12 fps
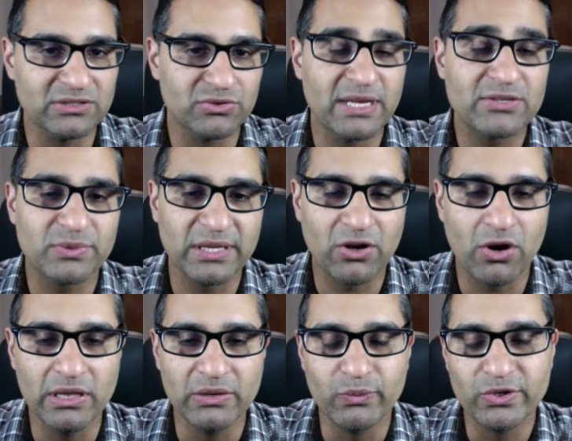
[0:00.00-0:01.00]
So that's what they
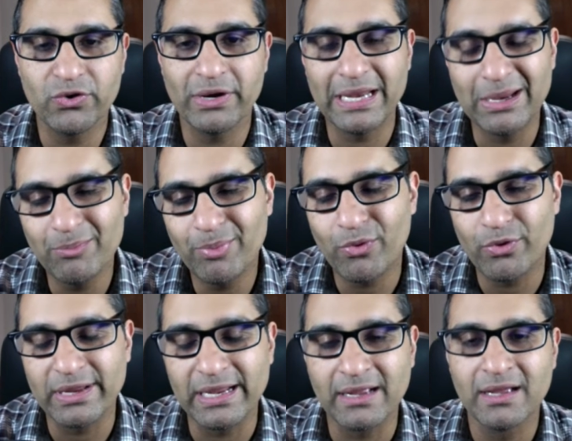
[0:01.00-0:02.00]
call it. When you're
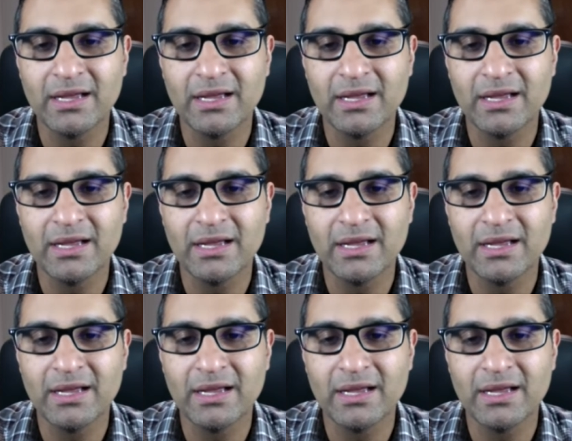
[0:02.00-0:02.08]
importing,